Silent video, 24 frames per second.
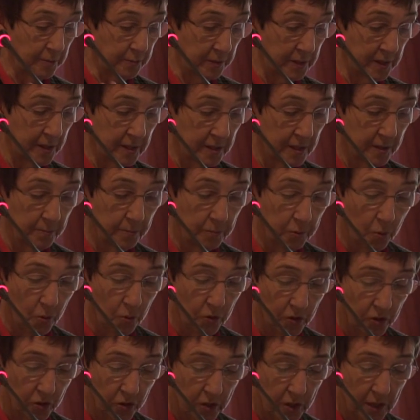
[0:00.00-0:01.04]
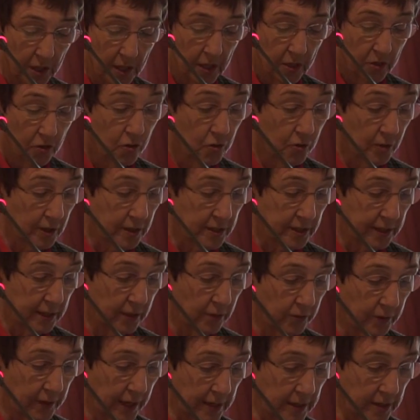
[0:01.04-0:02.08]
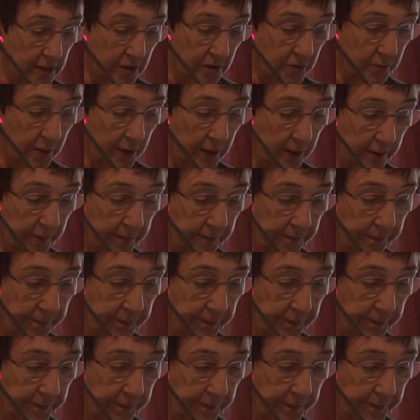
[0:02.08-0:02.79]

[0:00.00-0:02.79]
but it's important to exclude that as well.